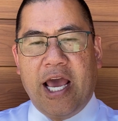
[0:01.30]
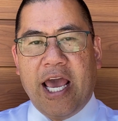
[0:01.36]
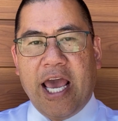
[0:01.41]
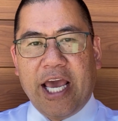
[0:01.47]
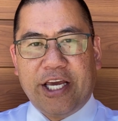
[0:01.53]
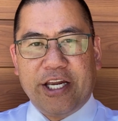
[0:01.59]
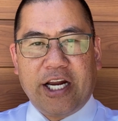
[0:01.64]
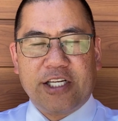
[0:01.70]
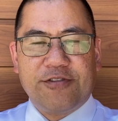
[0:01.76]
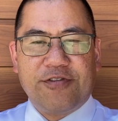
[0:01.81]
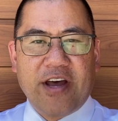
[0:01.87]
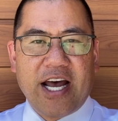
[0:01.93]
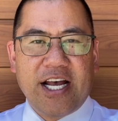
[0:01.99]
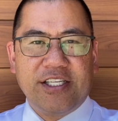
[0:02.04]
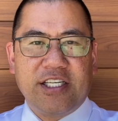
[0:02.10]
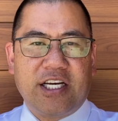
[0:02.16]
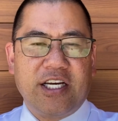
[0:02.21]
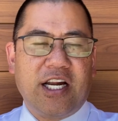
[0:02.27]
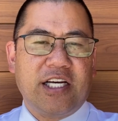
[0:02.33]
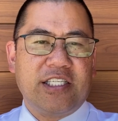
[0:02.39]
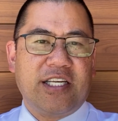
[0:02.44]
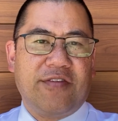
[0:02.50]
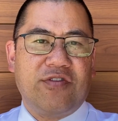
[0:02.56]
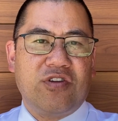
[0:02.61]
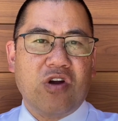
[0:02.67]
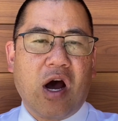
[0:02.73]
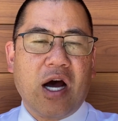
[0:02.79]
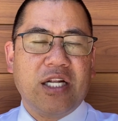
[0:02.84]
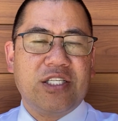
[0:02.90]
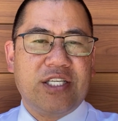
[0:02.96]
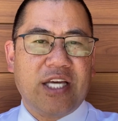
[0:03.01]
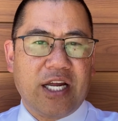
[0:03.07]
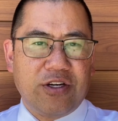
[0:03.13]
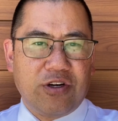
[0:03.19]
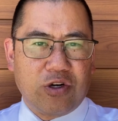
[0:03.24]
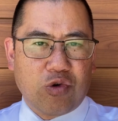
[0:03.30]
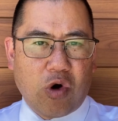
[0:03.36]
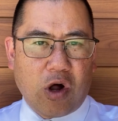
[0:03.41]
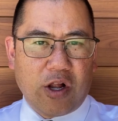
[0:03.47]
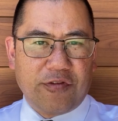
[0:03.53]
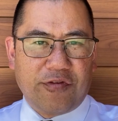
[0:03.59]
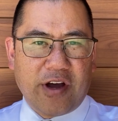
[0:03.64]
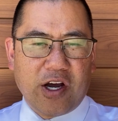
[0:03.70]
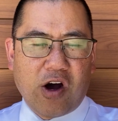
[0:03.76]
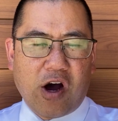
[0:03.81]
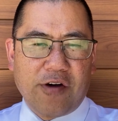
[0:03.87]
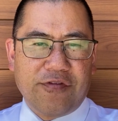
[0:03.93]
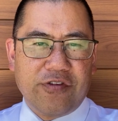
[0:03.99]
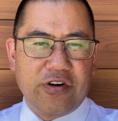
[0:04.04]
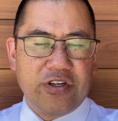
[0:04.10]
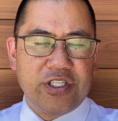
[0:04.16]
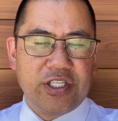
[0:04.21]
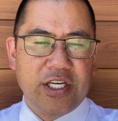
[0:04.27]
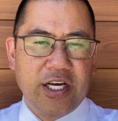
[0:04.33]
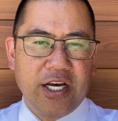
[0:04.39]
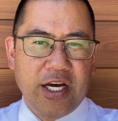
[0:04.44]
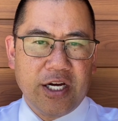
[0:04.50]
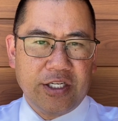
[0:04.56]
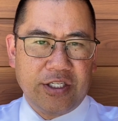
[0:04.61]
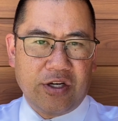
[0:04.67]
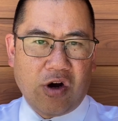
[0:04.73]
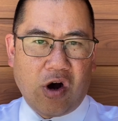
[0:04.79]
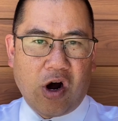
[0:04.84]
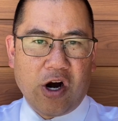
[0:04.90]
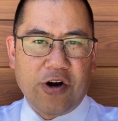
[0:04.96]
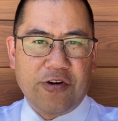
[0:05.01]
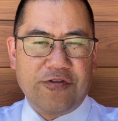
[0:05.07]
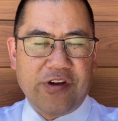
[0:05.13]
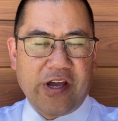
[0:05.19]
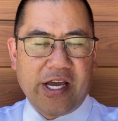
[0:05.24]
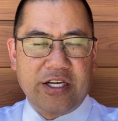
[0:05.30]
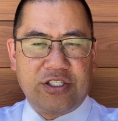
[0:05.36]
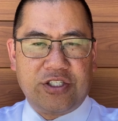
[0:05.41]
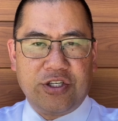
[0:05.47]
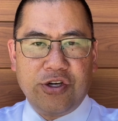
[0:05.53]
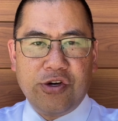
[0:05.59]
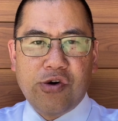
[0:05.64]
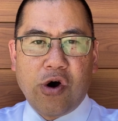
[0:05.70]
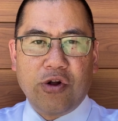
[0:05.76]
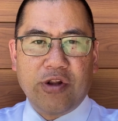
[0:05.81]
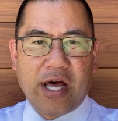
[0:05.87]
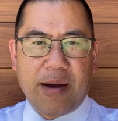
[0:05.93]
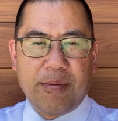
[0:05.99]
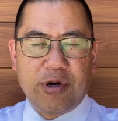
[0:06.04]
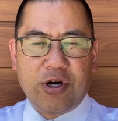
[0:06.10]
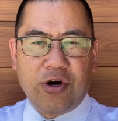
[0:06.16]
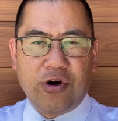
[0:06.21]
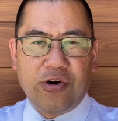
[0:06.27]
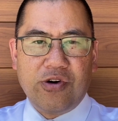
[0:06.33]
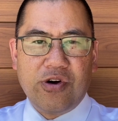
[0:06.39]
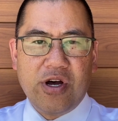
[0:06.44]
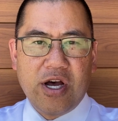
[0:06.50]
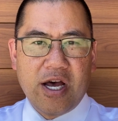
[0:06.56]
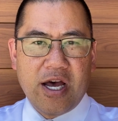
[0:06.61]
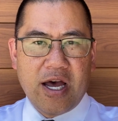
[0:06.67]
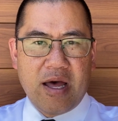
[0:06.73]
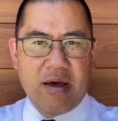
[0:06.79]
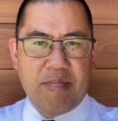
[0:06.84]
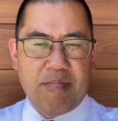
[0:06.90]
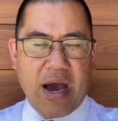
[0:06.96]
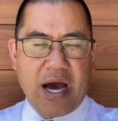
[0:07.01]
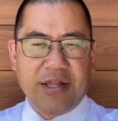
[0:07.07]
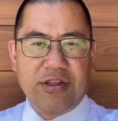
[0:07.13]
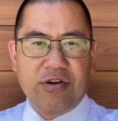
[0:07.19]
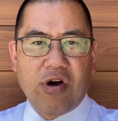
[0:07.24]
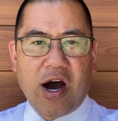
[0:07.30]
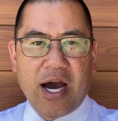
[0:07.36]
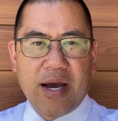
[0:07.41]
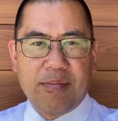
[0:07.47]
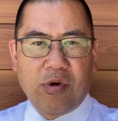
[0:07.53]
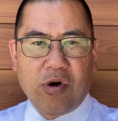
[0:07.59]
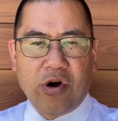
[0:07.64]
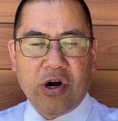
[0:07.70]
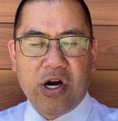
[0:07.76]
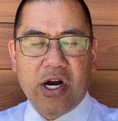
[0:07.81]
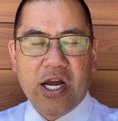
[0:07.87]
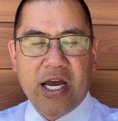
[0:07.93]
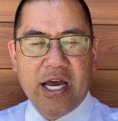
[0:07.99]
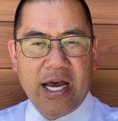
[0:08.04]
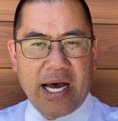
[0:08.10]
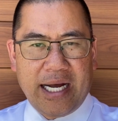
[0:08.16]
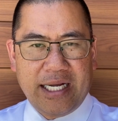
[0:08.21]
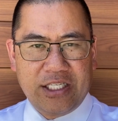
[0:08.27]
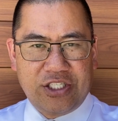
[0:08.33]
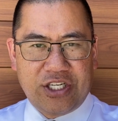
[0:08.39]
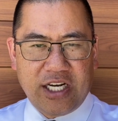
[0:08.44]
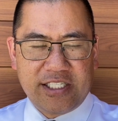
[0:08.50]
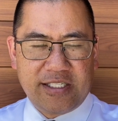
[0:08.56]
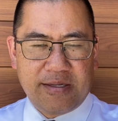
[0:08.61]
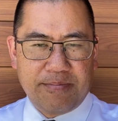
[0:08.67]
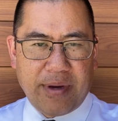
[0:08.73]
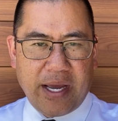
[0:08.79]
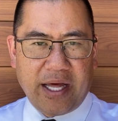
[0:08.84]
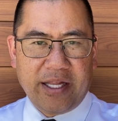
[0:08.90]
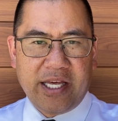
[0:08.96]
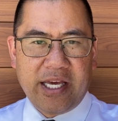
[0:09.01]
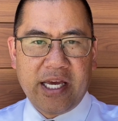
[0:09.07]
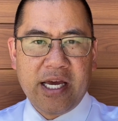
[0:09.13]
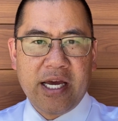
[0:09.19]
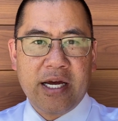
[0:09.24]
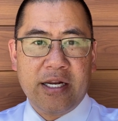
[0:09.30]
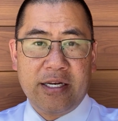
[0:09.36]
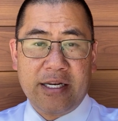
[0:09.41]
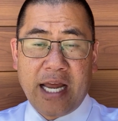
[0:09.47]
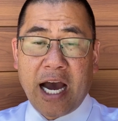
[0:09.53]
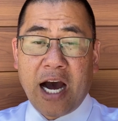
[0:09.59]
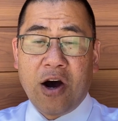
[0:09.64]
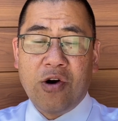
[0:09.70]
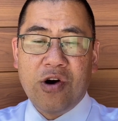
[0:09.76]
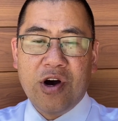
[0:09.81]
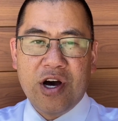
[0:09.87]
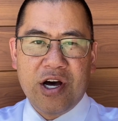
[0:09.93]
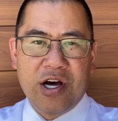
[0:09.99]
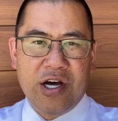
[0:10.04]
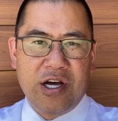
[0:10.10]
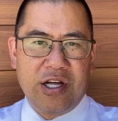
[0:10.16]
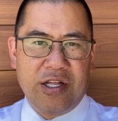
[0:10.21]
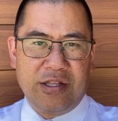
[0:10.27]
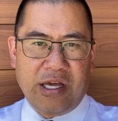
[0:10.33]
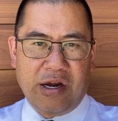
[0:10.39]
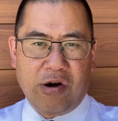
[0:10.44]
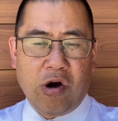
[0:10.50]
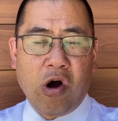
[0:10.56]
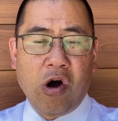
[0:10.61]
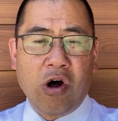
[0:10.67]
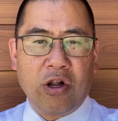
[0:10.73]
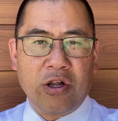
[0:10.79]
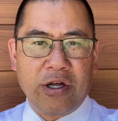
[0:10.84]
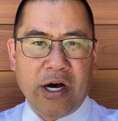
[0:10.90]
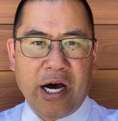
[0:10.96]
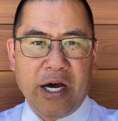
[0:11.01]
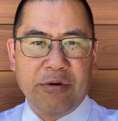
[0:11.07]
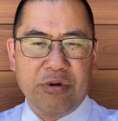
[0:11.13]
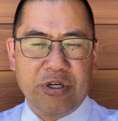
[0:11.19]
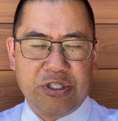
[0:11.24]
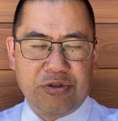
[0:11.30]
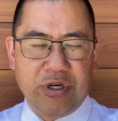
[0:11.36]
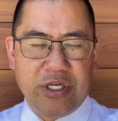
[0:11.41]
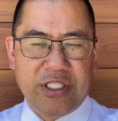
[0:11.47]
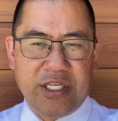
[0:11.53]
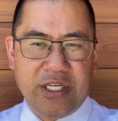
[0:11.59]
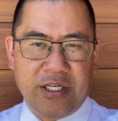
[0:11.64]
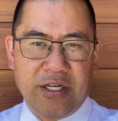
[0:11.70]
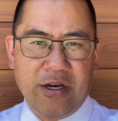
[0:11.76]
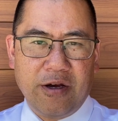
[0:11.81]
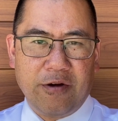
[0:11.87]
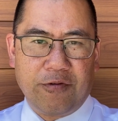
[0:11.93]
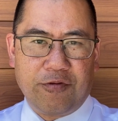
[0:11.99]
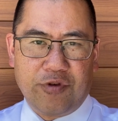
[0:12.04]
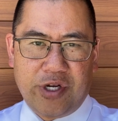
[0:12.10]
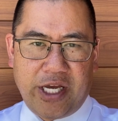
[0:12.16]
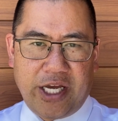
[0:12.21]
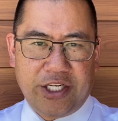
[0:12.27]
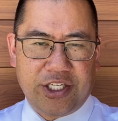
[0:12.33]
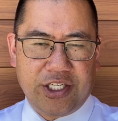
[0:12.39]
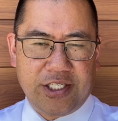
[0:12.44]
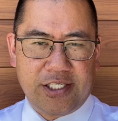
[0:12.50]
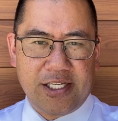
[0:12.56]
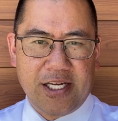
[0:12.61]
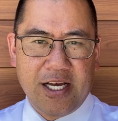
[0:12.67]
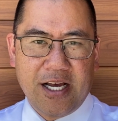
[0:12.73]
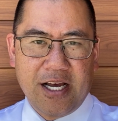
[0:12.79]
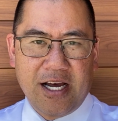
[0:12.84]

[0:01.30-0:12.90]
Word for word: Hey Canucks fans, the Canucks have not tendered qualifying offers to RFAs Juho Lammikko, Matthew Highmore, and Justin Bailey. Now they are all unrestricted free agents.